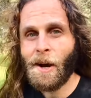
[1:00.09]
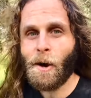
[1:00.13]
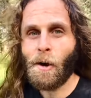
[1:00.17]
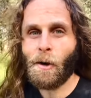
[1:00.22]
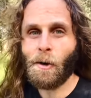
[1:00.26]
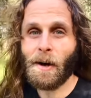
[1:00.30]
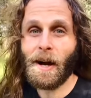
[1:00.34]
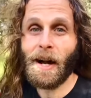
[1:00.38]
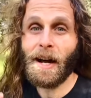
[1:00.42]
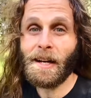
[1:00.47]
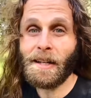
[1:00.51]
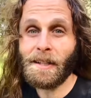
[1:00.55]

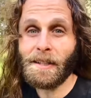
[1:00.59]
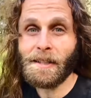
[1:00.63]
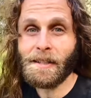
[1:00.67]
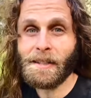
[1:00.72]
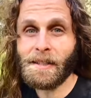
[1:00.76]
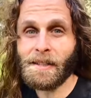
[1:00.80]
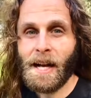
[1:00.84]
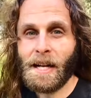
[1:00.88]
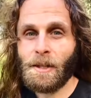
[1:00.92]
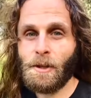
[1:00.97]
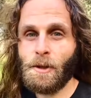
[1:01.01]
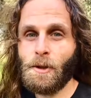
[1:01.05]
or
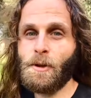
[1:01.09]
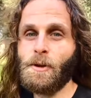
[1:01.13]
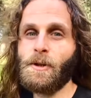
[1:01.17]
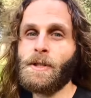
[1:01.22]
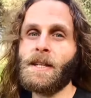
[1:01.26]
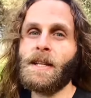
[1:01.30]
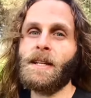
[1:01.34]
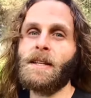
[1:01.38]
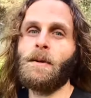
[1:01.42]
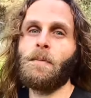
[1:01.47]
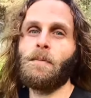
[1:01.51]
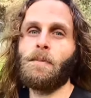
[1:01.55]
health, and
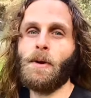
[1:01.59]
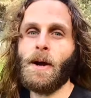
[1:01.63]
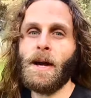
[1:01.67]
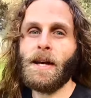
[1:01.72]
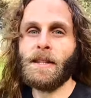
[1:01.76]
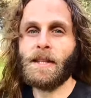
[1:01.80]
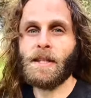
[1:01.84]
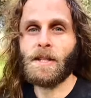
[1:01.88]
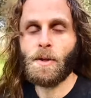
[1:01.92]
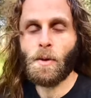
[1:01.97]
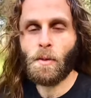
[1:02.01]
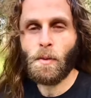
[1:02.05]
using the
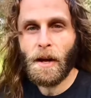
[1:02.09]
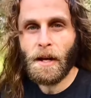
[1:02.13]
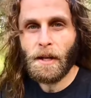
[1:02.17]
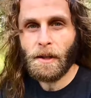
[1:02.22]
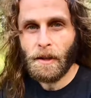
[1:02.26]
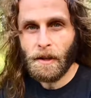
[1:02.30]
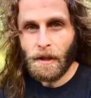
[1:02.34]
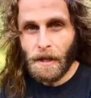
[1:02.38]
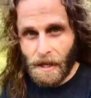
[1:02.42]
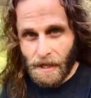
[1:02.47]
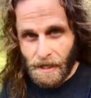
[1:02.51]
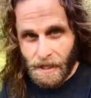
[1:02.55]
breath as a way
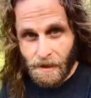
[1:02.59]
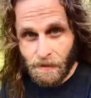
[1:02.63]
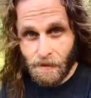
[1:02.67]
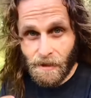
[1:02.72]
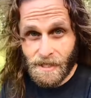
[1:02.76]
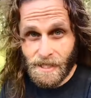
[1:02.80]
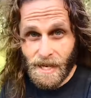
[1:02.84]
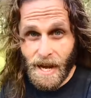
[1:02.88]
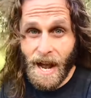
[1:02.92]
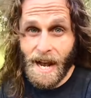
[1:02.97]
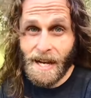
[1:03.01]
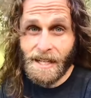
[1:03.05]
to give
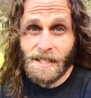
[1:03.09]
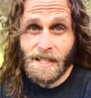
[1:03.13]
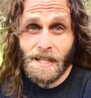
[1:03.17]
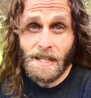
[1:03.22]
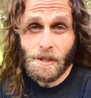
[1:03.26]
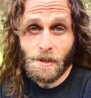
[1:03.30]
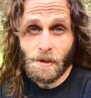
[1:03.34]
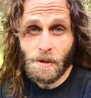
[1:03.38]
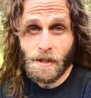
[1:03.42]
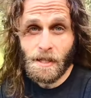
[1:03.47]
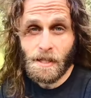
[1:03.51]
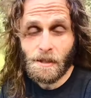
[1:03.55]
us
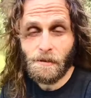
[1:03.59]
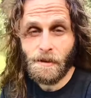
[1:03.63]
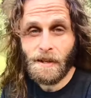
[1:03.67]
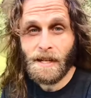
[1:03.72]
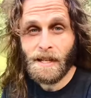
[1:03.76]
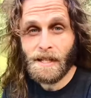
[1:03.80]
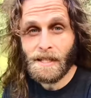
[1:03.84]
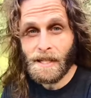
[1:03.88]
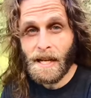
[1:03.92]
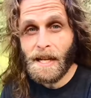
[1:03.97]
access to these feelings